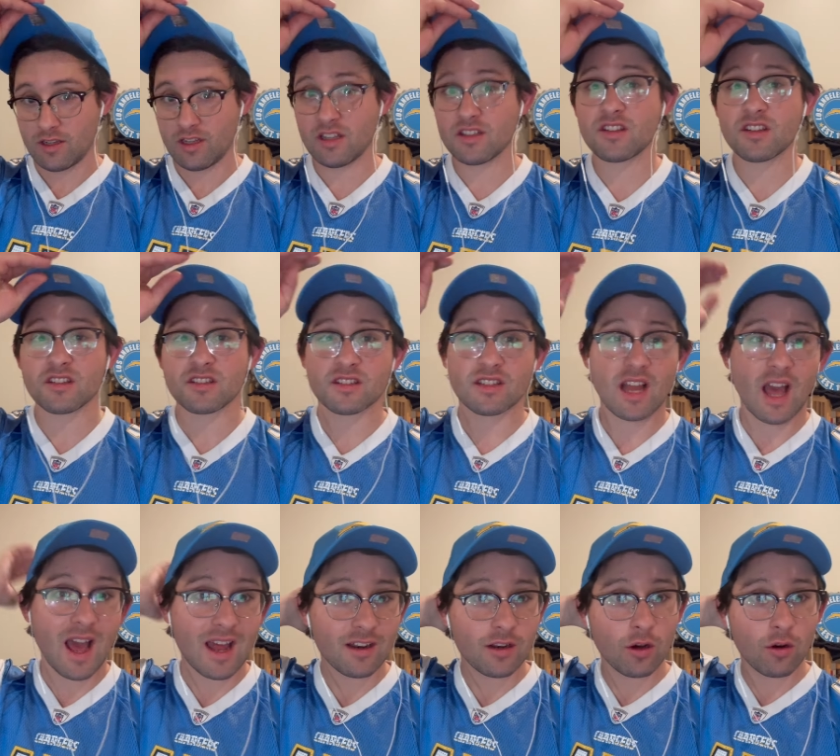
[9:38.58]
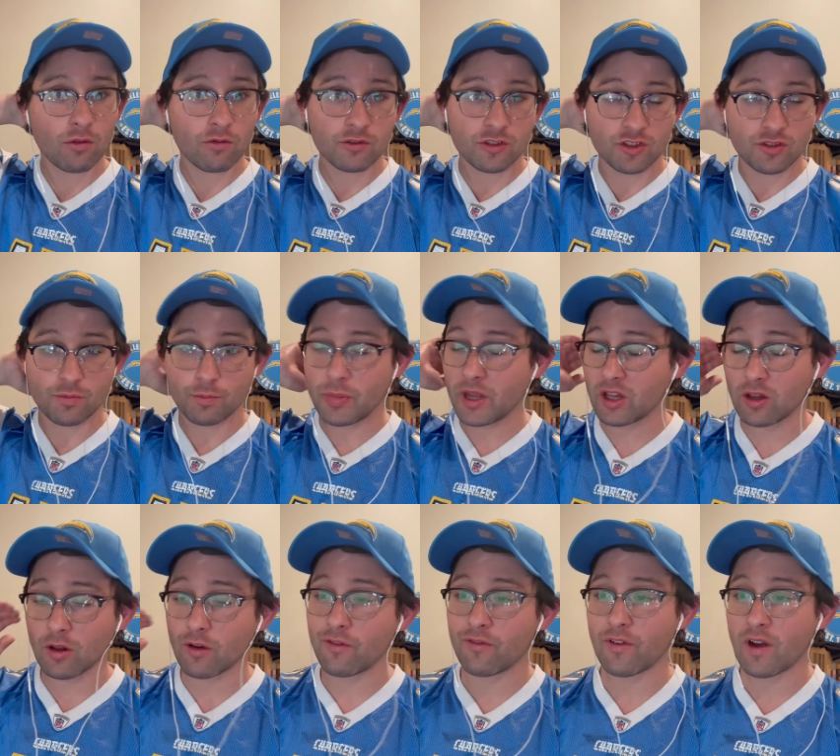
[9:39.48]
This is not no
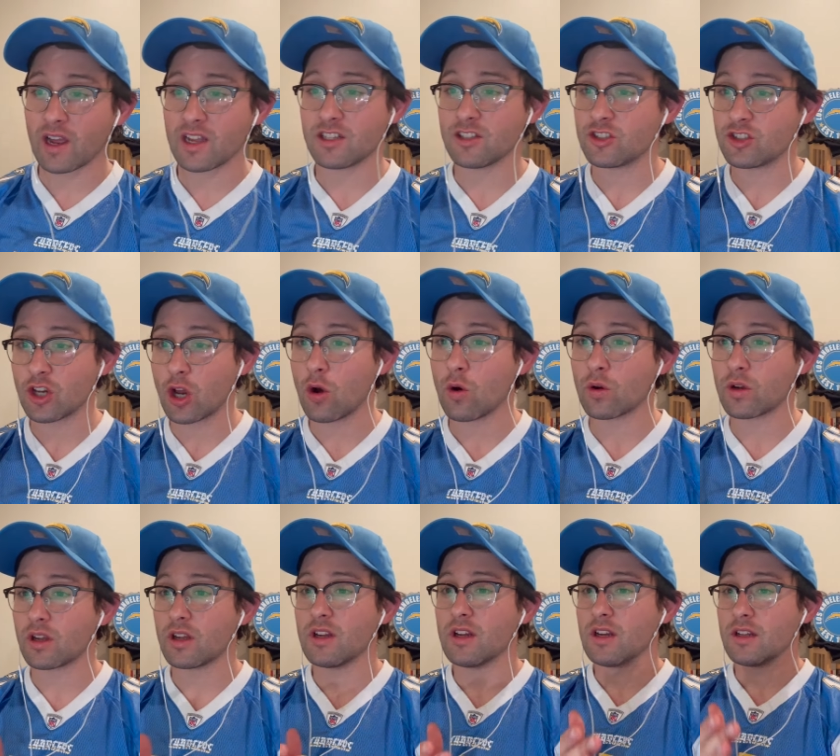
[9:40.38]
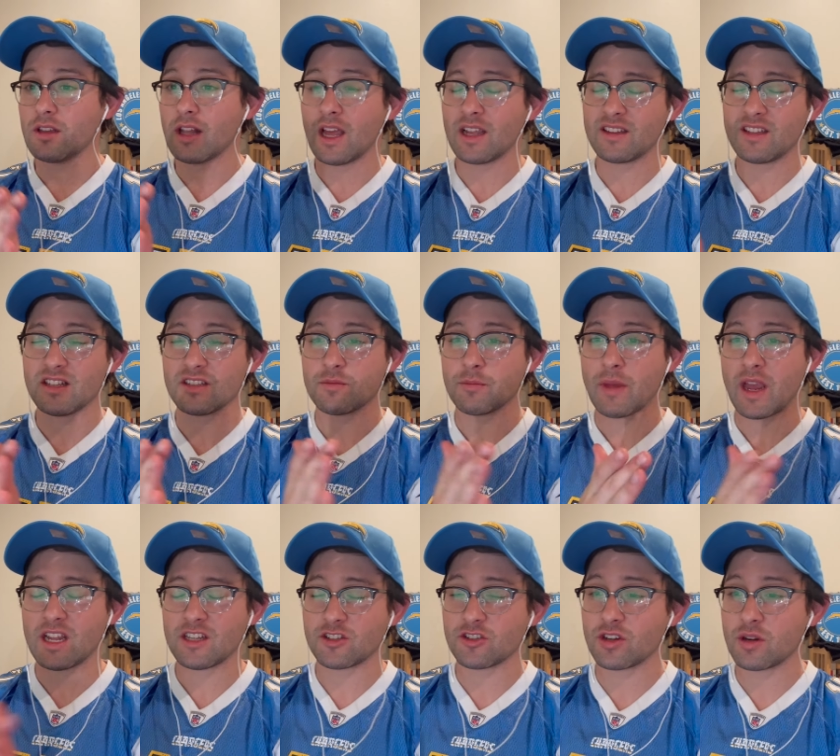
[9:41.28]
pillow fight joke like these
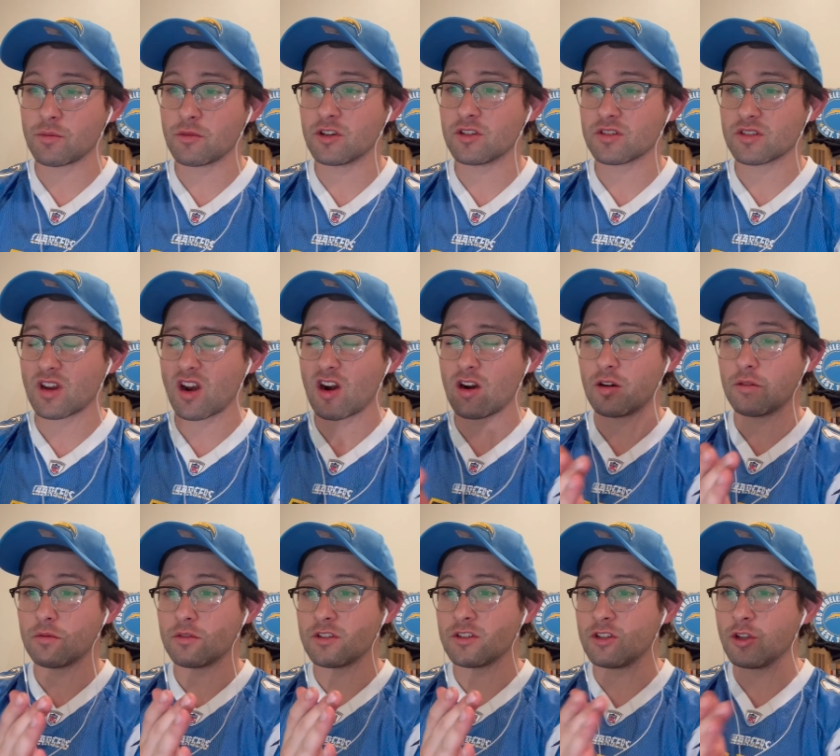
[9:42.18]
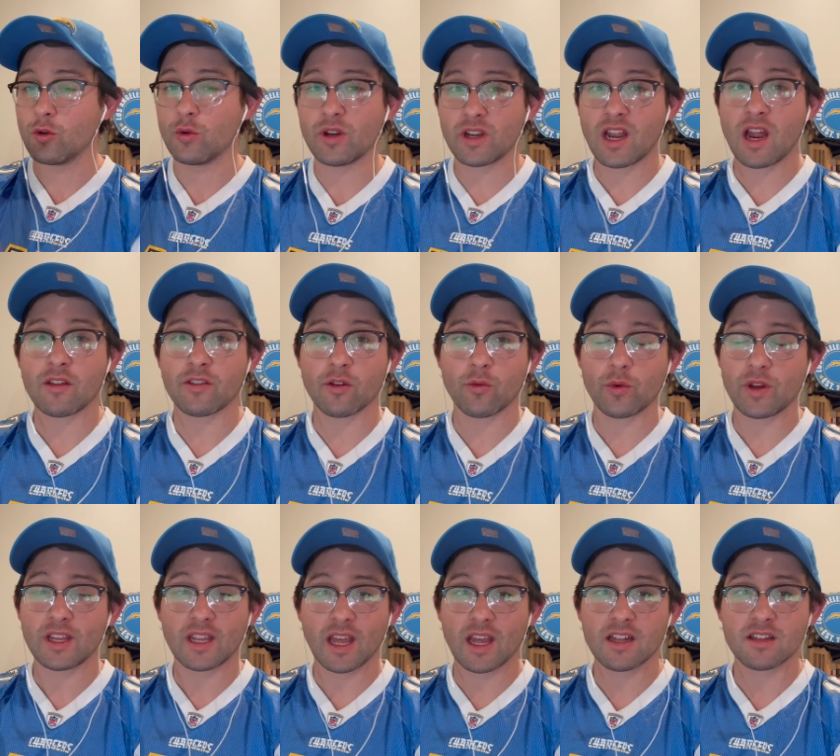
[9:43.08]
mainstreamers are doing on the
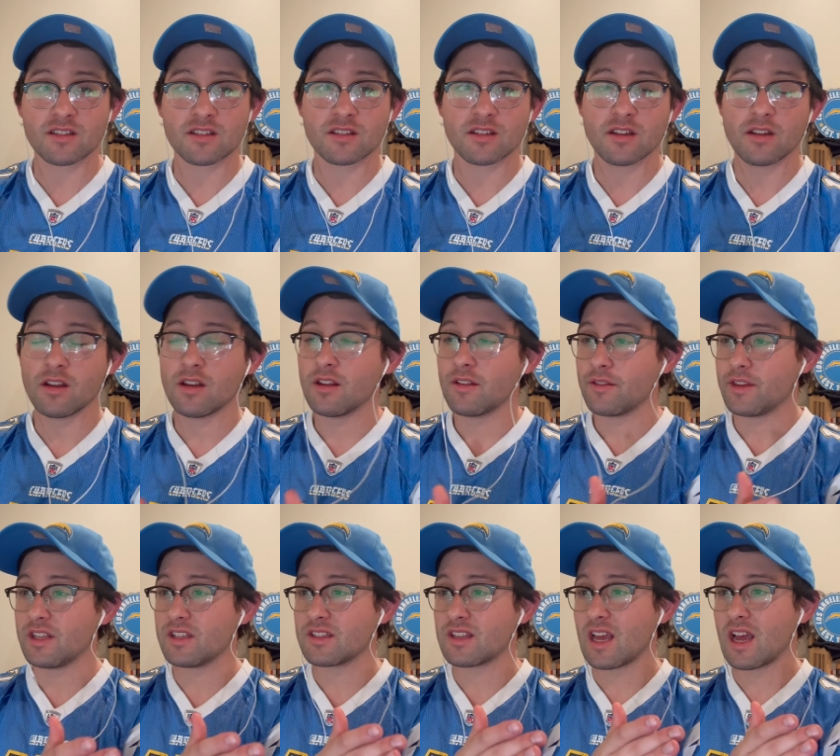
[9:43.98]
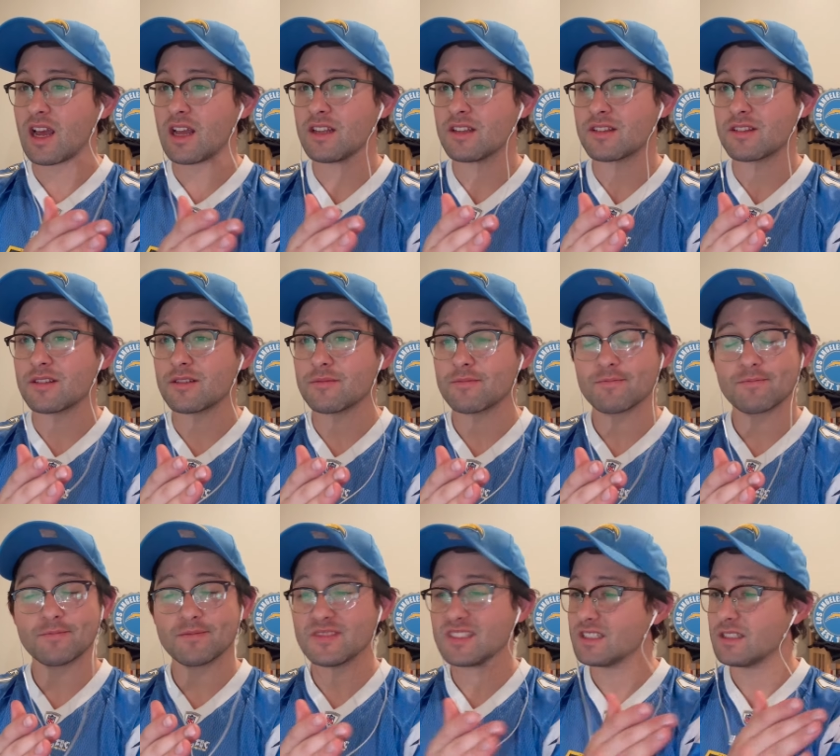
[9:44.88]
weekends. These guys
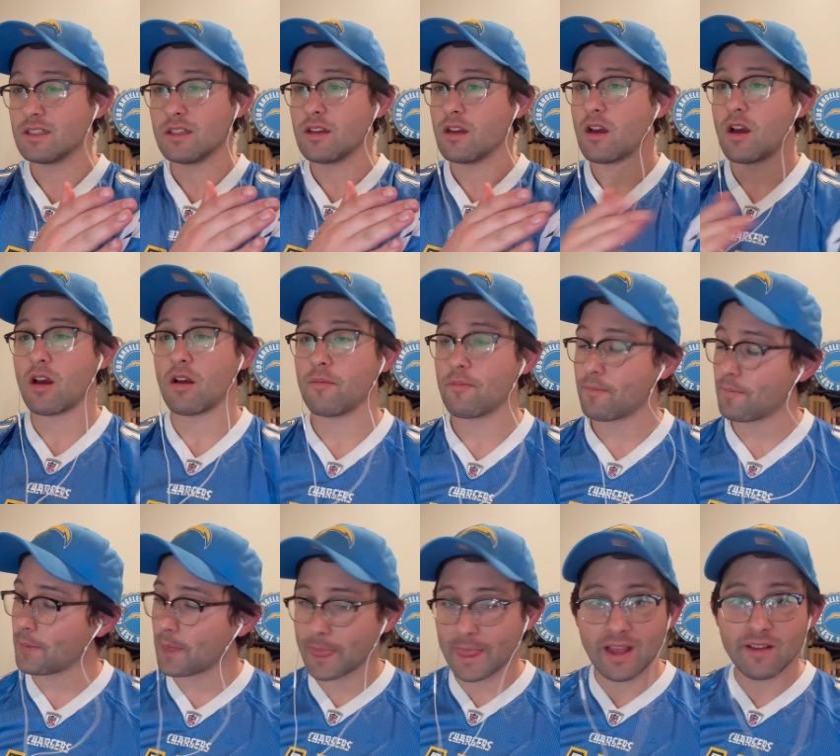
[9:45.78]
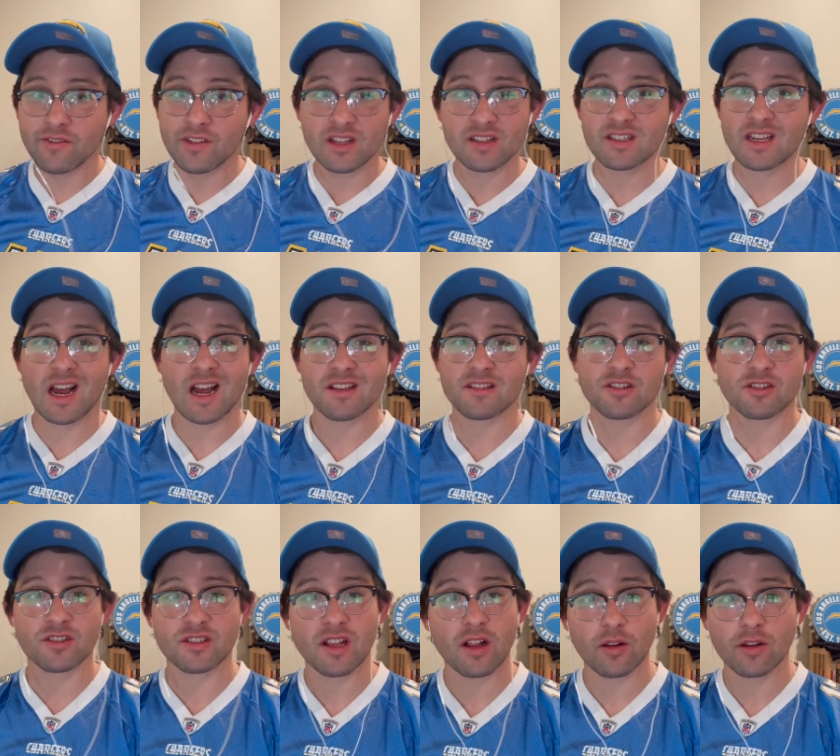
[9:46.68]
are
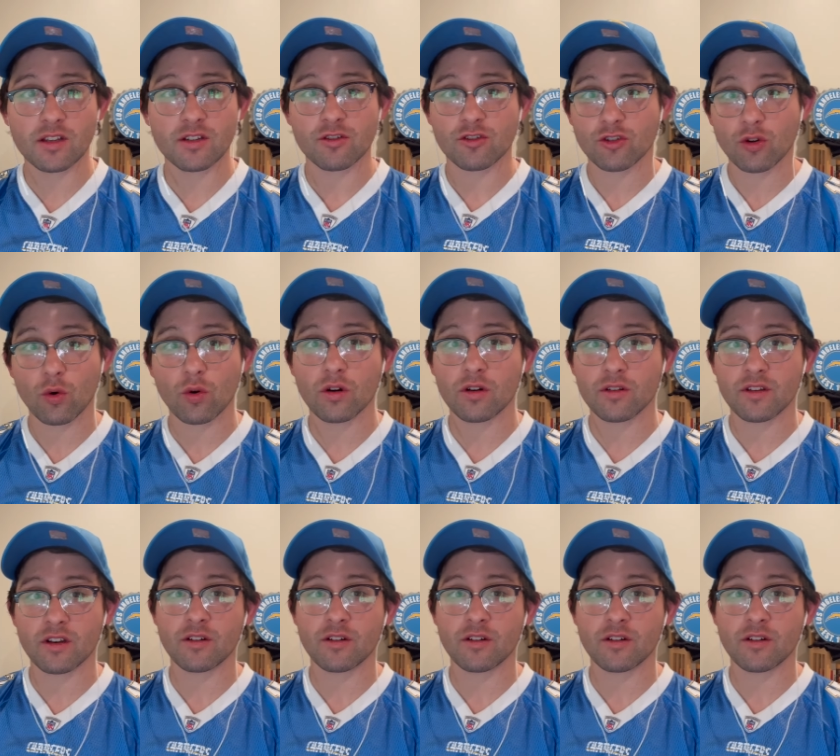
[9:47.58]
selling you short.